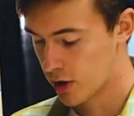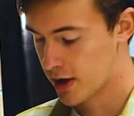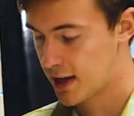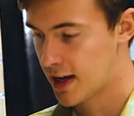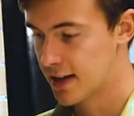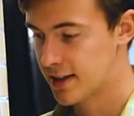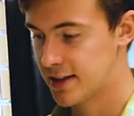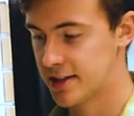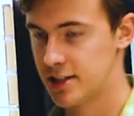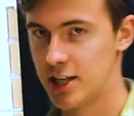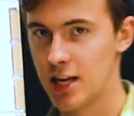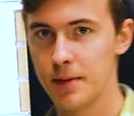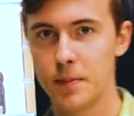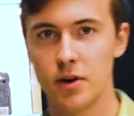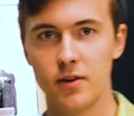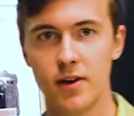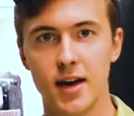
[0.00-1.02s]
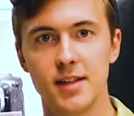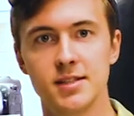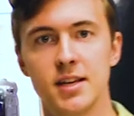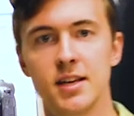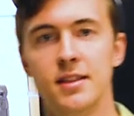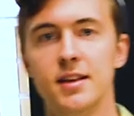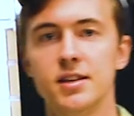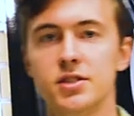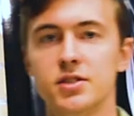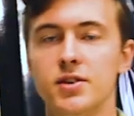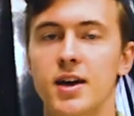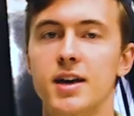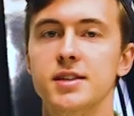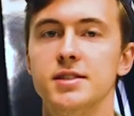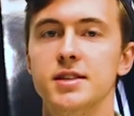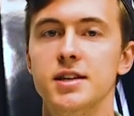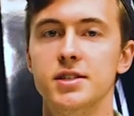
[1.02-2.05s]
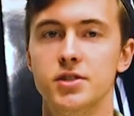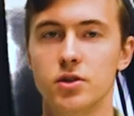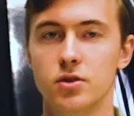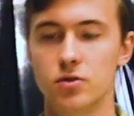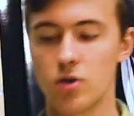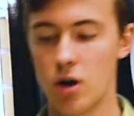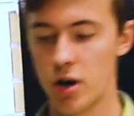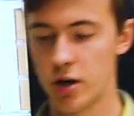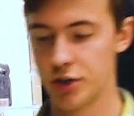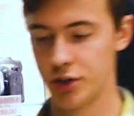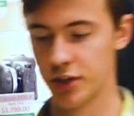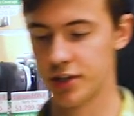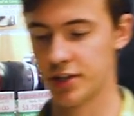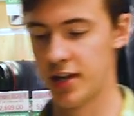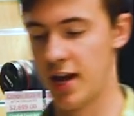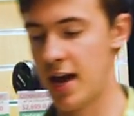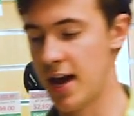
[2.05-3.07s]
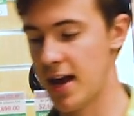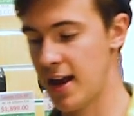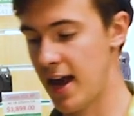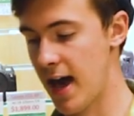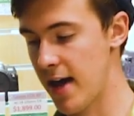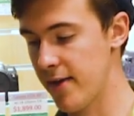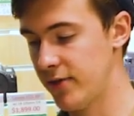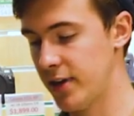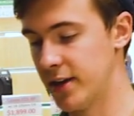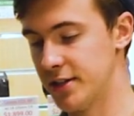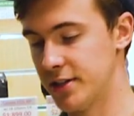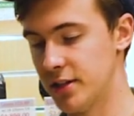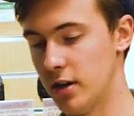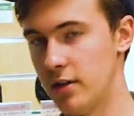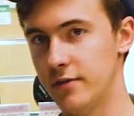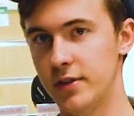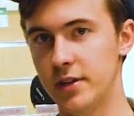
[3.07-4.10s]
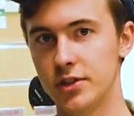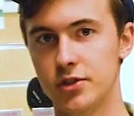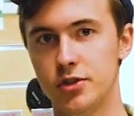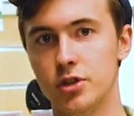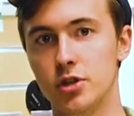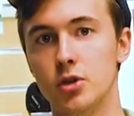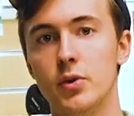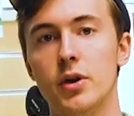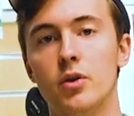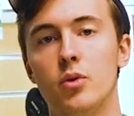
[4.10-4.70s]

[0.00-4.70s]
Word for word: looking at the Sigma lens, this lens is the largest and heaviest of these two.